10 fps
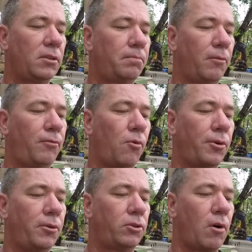before
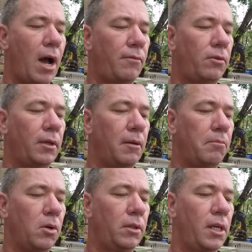you travel and
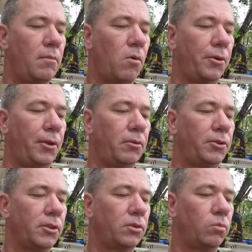book them, or do you
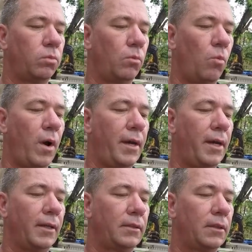just wing
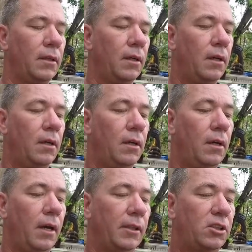it
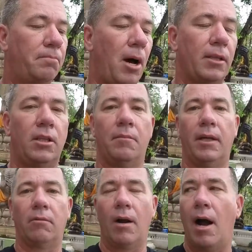and spot them
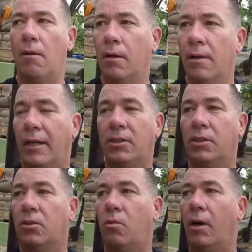en route? That's a
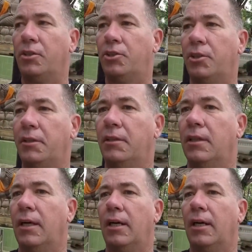good question.